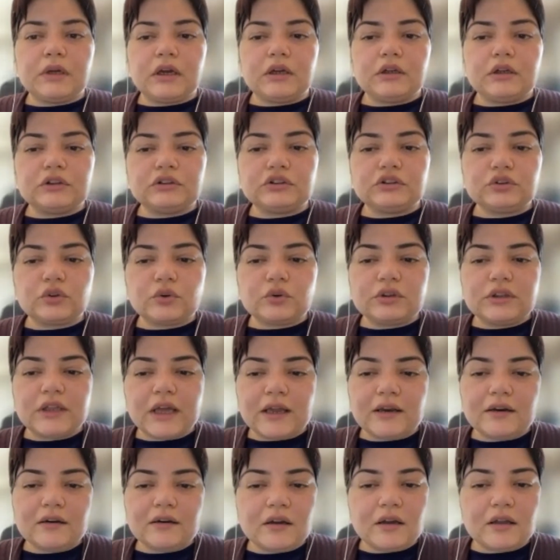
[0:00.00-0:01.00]
So
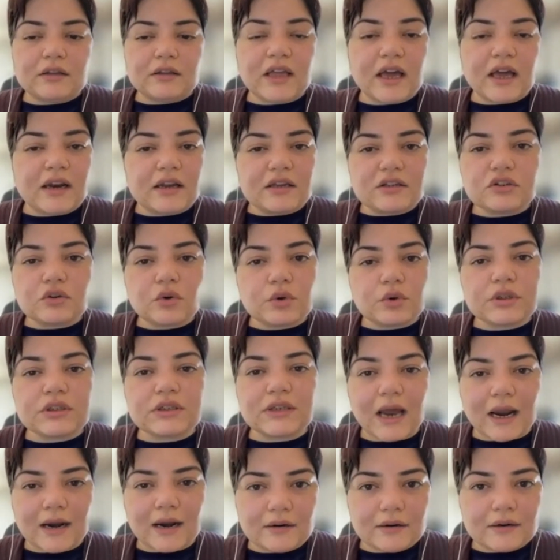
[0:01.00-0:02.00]
then there is no
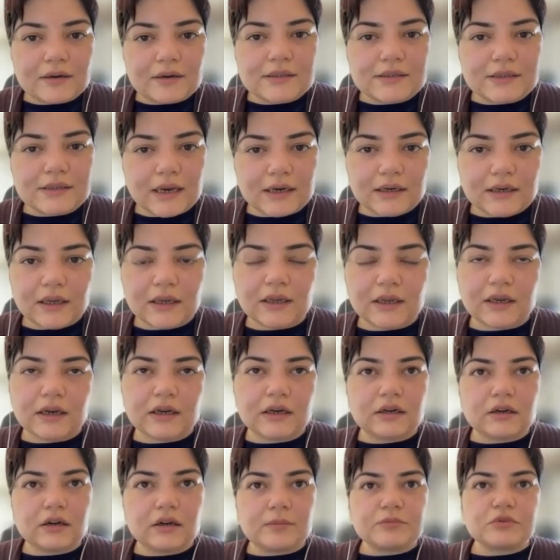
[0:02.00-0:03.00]
standard setting
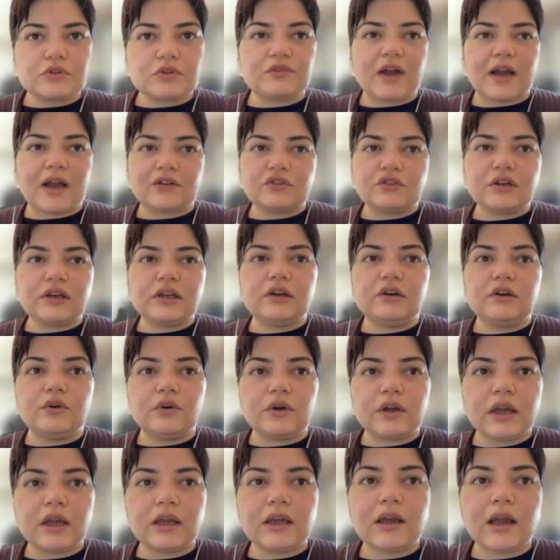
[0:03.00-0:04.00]
in terms of actually
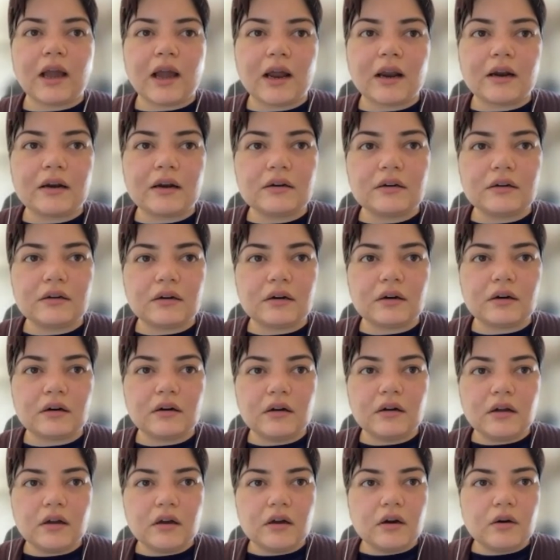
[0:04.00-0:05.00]
looking at
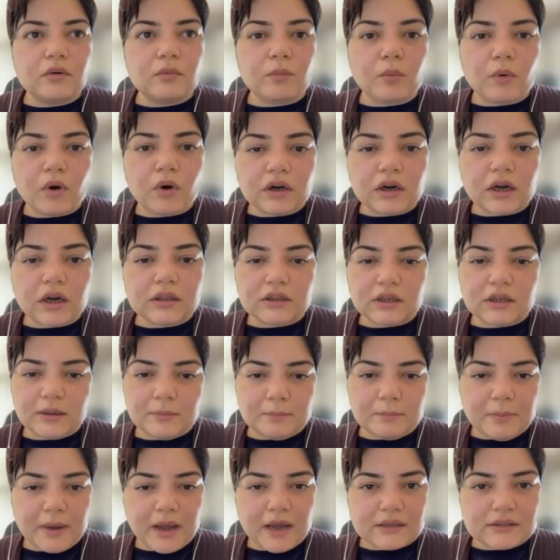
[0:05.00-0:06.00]
what are the
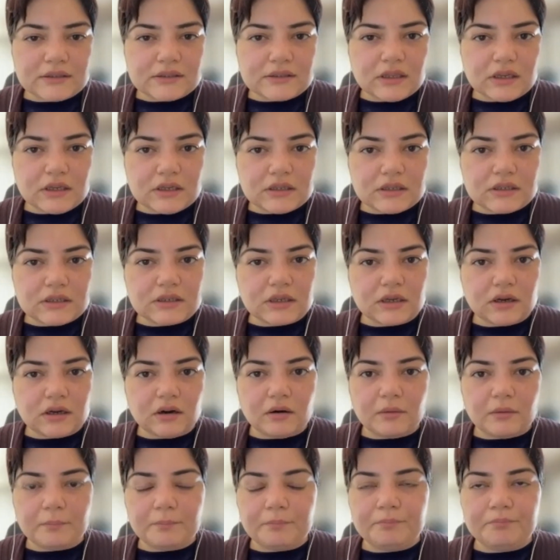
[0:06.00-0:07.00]
impacts these
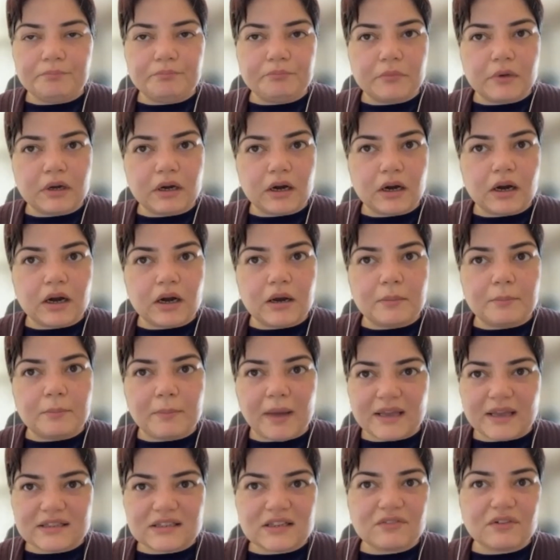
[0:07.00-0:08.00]

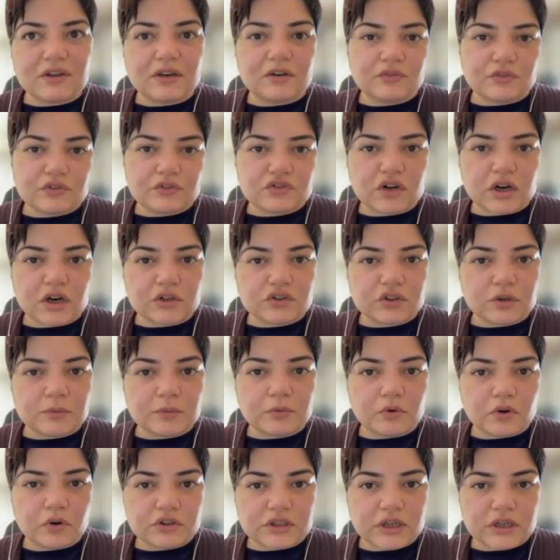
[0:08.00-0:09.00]
massive infrastructure
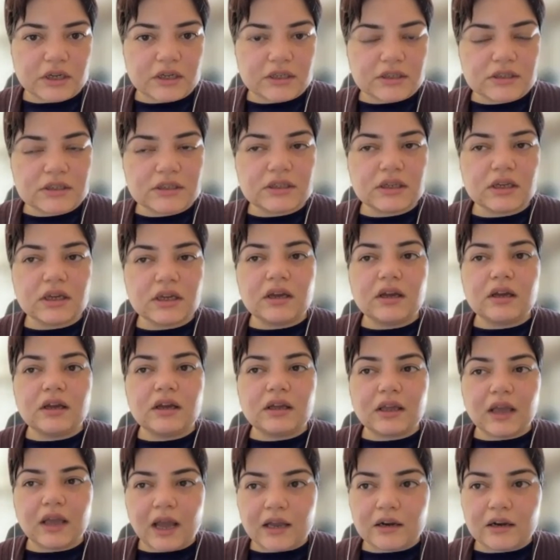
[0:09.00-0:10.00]
projects
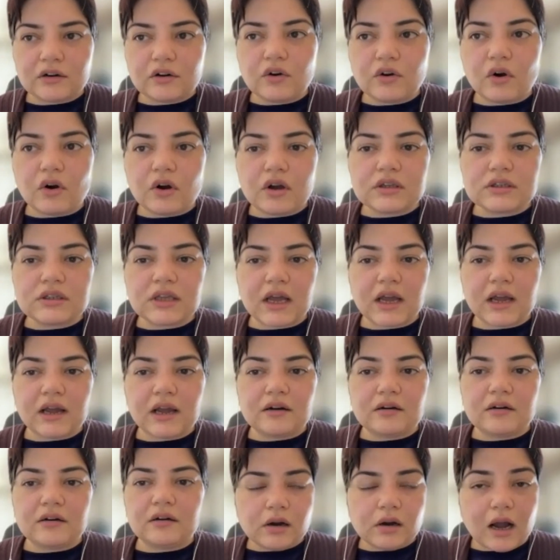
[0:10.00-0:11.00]
can cause,
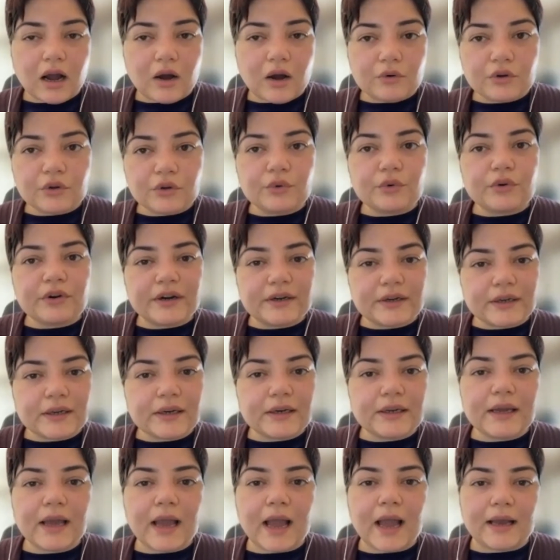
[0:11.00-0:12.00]
and how do you
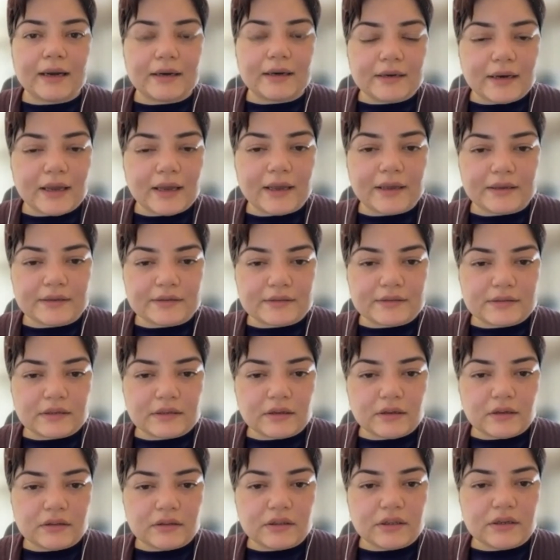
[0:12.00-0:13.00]
critically analyze
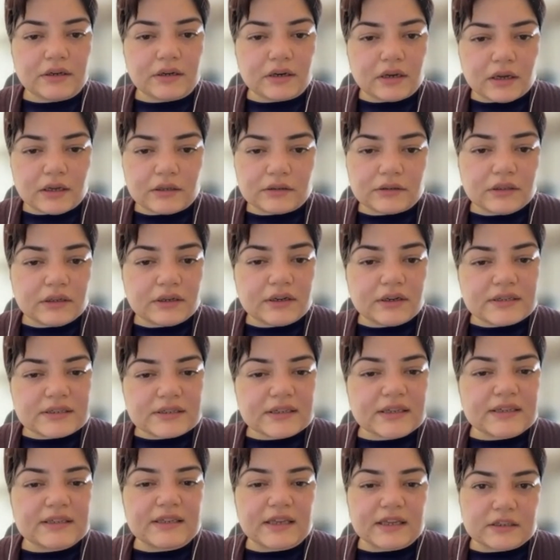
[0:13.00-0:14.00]
the
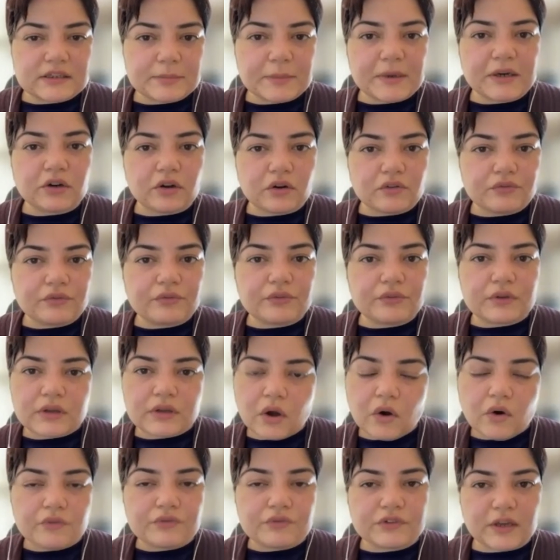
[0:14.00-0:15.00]
risk assessment
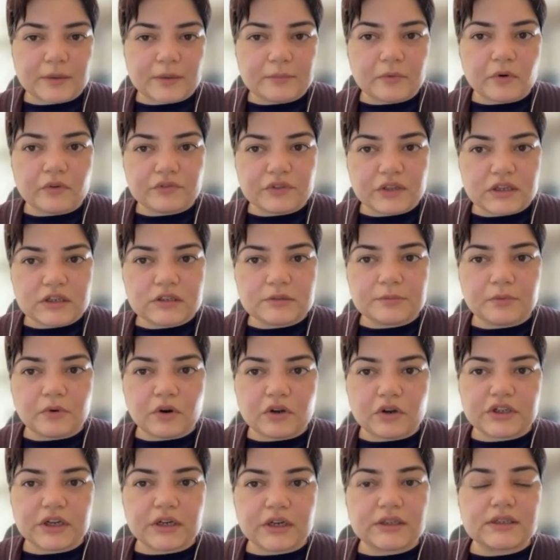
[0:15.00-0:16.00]
of some of these
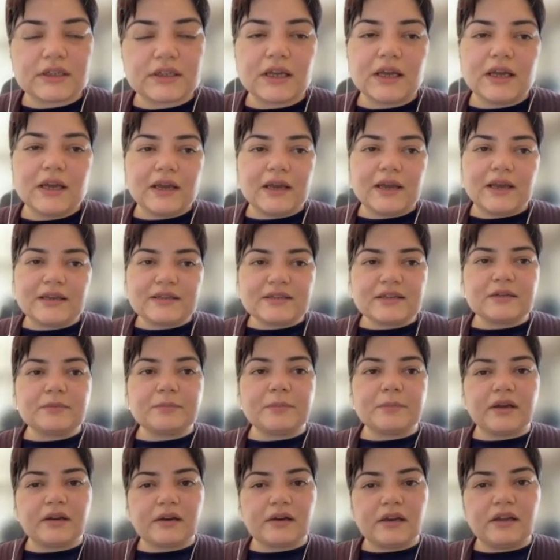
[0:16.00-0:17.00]
projects. Is it
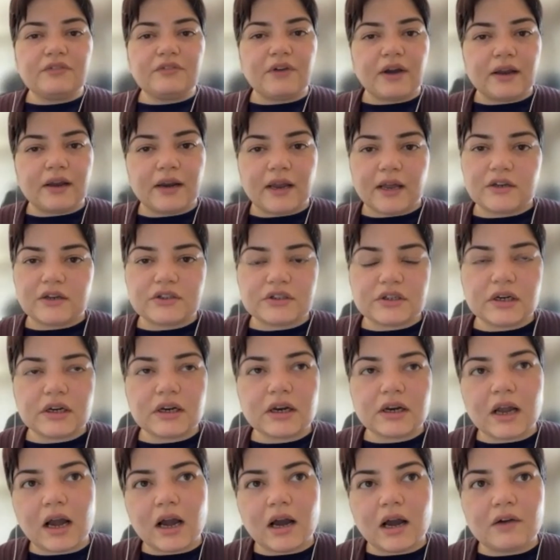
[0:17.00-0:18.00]
merely financial?
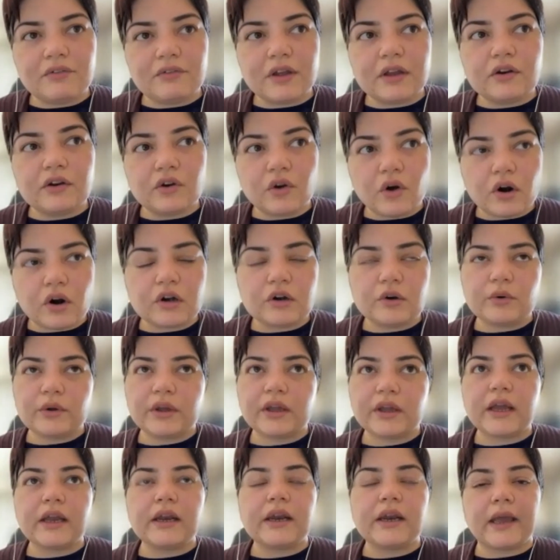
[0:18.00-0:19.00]
Are we not
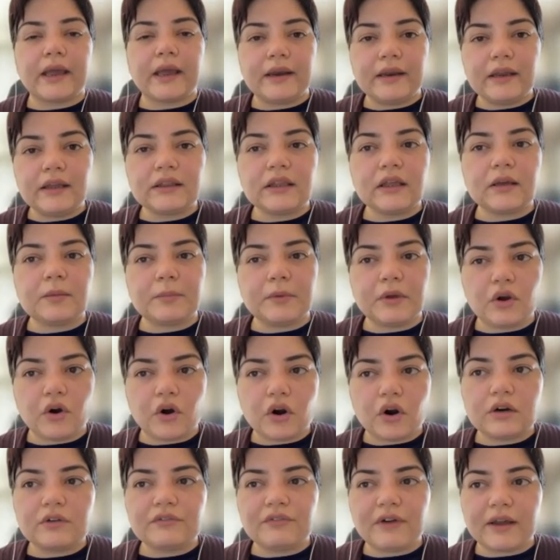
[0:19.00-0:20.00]
looking at anything
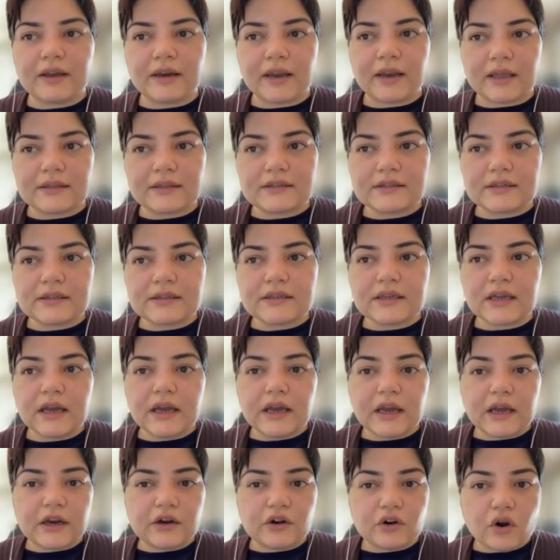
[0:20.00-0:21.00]
beyond finances
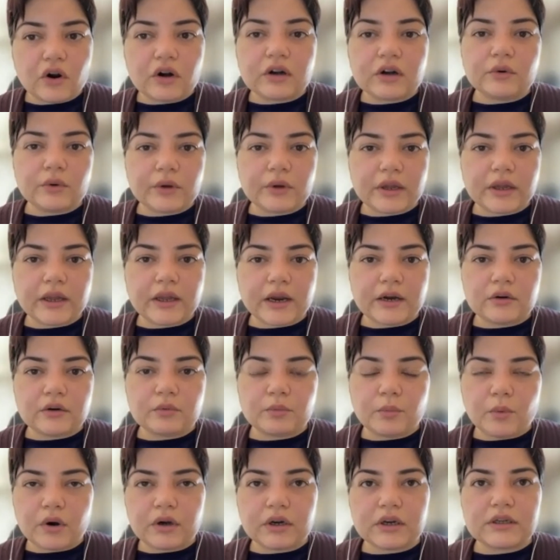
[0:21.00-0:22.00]
and not looking at
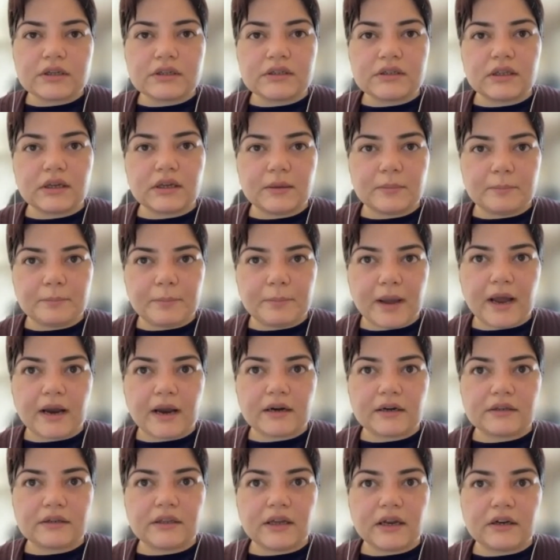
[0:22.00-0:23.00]
what is the impact
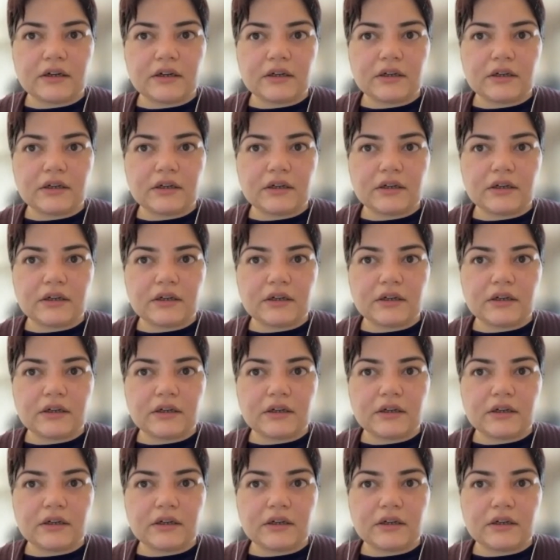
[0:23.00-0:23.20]
that